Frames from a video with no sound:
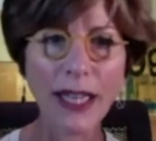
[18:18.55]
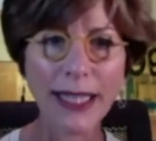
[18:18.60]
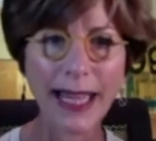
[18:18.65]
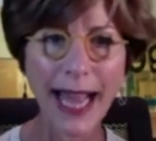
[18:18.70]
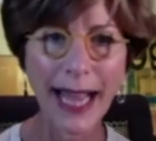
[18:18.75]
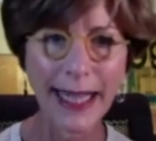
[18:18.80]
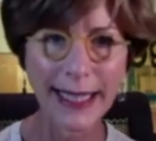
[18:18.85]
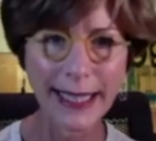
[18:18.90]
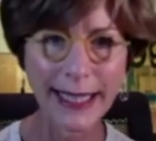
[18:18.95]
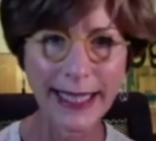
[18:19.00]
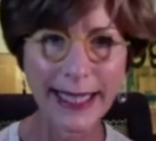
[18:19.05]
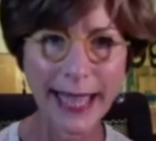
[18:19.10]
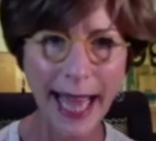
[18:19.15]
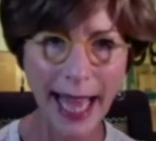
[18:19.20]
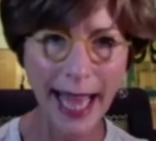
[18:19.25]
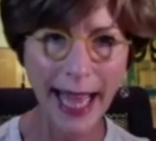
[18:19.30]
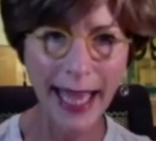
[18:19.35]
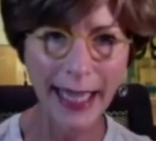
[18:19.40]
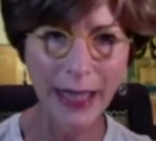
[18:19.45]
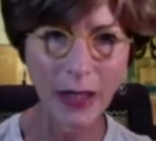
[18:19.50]
the next
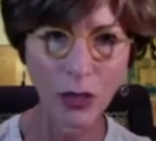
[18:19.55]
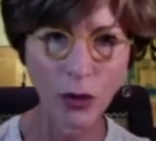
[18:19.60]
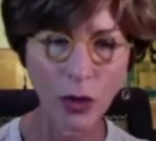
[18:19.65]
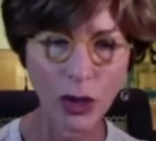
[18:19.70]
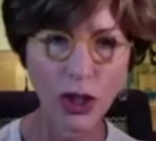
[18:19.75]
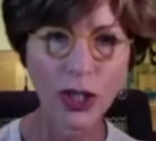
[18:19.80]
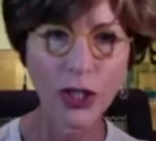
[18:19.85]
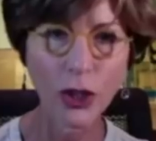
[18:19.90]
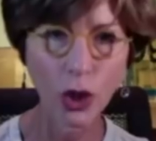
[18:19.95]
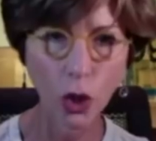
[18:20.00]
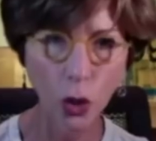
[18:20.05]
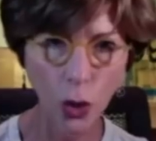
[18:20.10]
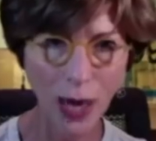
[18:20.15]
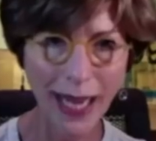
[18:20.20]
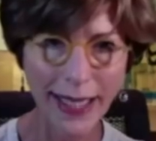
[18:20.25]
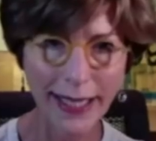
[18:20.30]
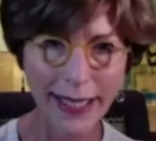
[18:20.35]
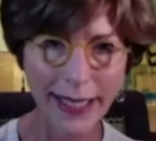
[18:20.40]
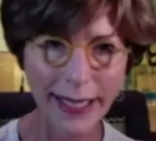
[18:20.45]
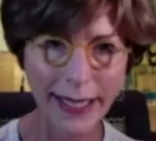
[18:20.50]
day, which is
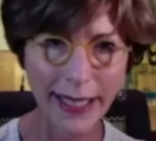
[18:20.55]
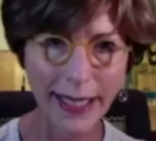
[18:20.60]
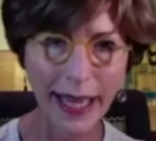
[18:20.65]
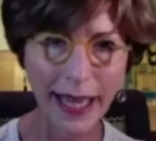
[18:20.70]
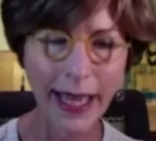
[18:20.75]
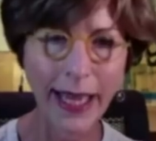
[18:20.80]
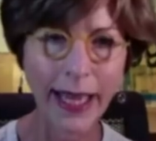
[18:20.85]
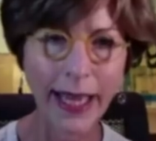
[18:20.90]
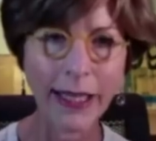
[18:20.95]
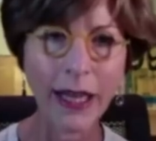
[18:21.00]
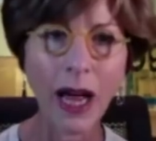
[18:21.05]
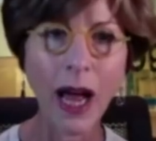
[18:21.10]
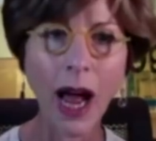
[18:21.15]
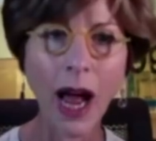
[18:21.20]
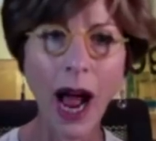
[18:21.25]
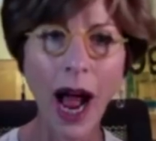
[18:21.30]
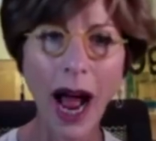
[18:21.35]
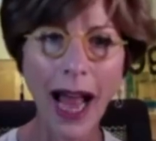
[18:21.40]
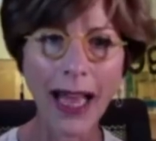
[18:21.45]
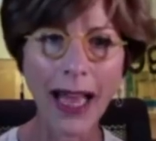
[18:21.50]
crazy. And
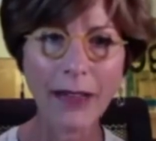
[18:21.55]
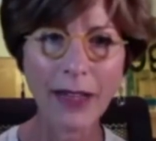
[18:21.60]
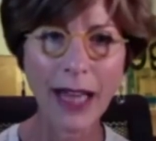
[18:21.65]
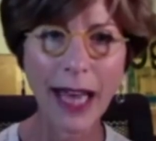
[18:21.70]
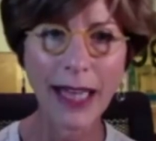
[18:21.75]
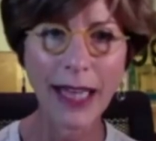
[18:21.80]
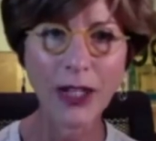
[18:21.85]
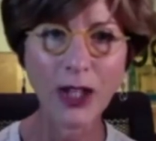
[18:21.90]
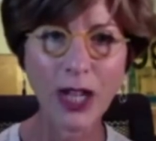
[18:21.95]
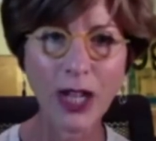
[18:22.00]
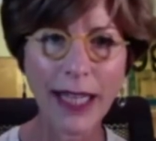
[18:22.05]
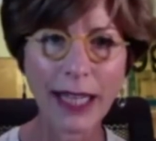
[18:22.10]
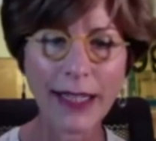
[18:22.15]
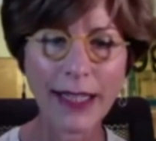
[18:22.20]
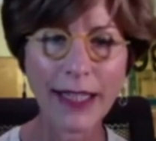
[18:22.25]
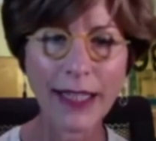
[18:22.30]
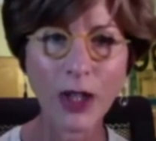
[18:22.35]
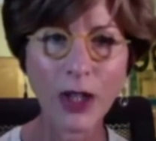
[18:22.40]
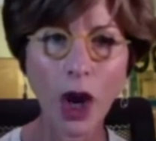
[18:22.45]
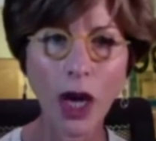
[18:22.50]
I haven't had a
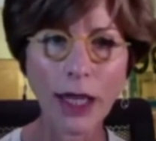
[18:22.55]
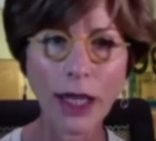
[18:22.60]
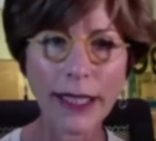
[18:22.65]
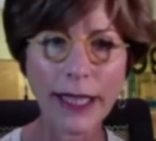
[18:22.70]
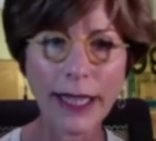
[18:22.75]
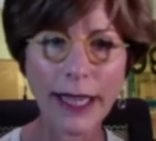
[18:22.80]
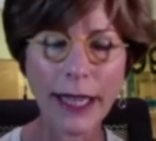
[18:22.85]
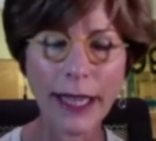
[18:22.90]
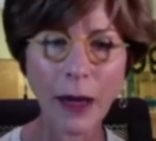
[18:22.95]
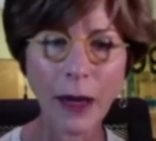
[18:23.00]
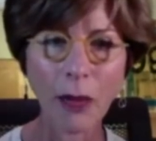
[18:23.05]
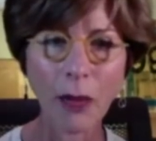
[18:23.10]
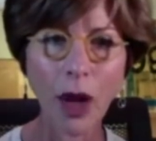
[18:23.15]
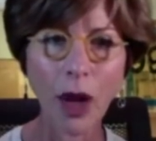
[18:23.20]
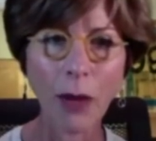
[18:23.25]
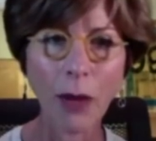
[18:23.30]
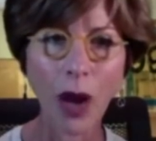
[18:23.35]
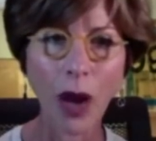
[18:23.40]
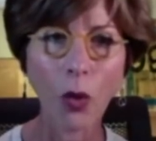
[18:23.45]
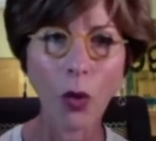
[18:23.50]
chance to talk to
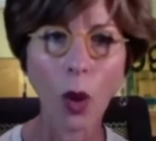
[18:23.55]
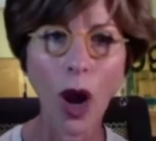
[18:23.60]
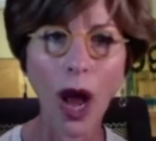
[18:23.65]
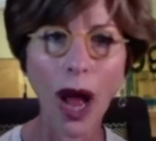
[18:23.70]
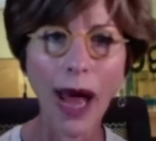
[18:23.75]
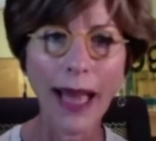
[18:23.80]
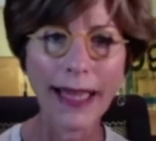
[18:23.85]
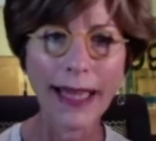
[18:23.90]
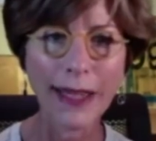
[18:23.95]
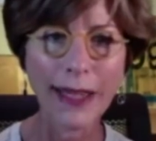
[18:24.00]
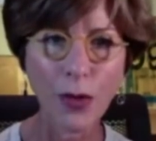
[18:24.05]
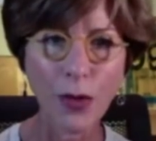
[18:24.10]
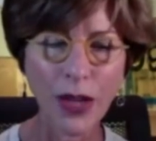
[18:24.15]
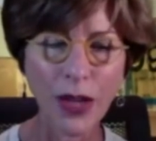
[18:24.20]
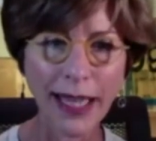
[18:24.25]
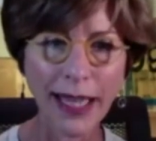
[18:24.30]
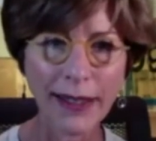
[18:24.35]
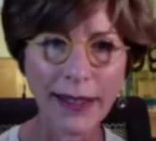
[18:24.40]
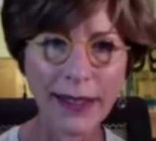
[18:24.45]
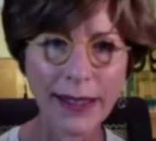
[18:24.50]
him about why he
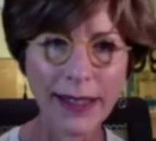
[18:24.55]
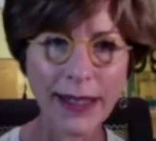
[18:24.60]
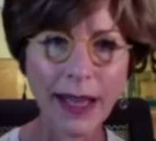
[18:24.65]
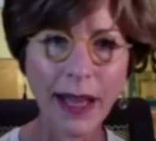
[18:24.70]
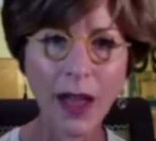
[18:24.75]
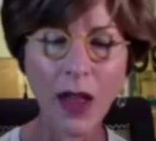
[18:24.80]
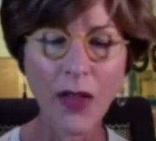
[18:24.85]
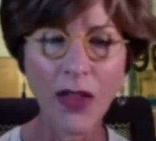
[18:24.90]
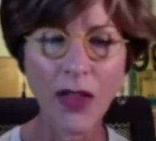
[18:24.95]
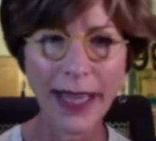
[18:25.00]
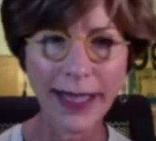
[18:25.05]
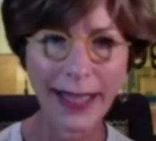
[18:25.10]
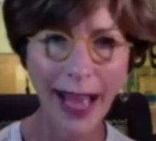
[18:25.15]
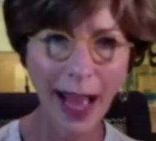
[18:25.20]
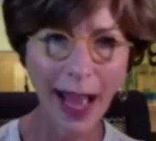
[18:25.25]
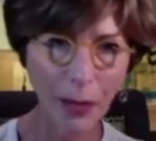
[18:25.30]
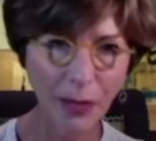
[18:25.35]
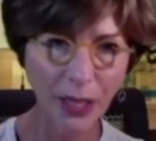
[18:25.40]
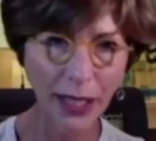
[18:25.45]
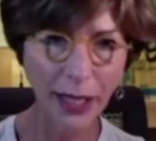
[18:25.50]
thinks they
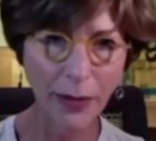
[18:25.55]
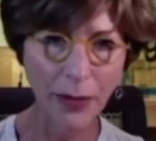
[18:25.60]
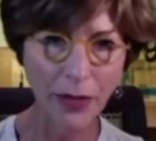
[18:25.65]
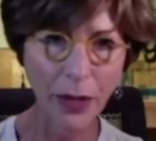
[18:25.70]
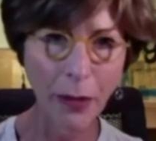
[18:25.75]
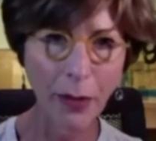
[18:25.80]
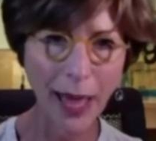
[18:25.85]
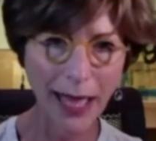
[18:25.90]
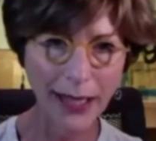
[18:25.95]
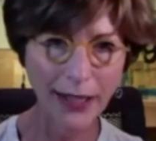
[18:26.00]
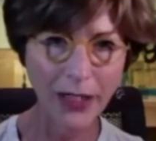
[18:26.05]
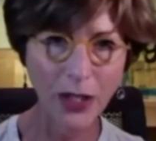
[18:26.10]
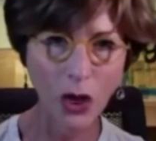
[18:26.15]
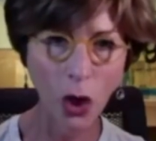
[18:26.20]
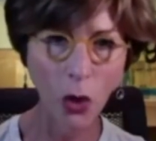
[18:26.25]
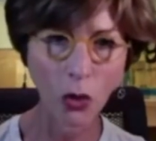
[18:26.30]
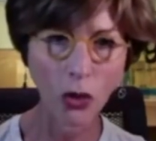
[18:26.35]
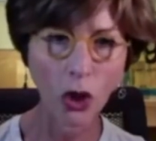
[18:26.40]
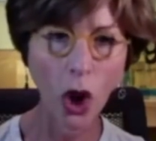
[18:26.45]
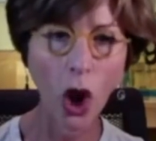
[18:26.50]
kept the men
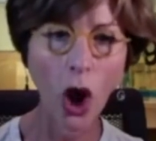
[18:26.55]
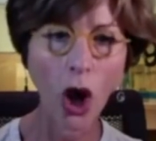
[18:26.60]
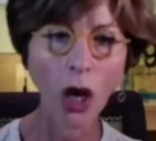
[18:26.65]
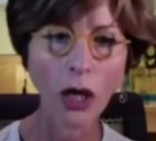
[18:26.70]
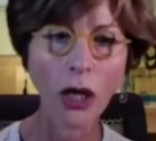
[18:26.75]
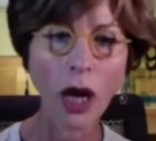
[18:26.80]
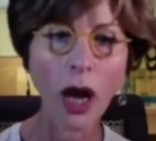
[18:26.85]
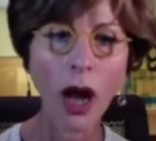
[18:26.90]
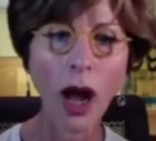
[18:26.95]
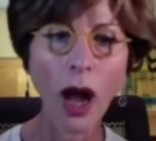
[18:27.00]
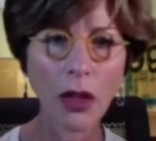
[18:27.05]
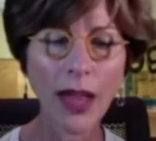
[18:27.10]
so long.